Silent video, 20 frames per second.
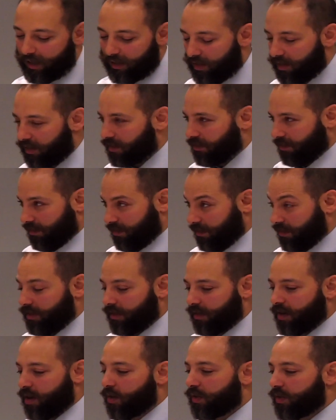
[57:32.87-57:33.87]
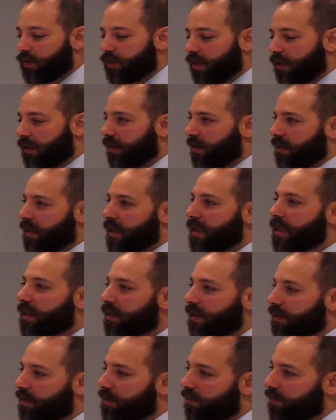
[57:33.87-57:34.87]
it just goes to the
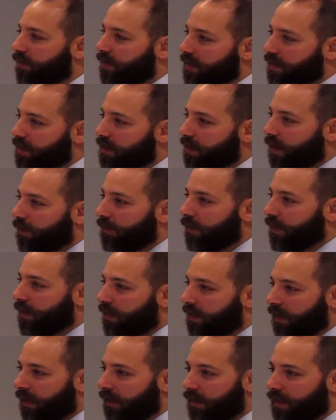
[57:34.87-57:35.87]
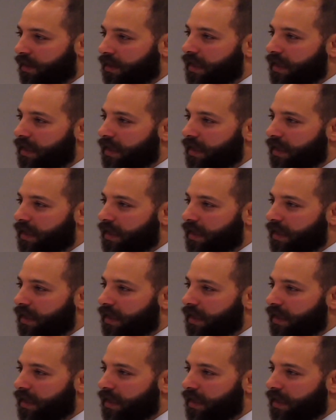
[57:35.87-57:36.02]
geekiness of the stuff and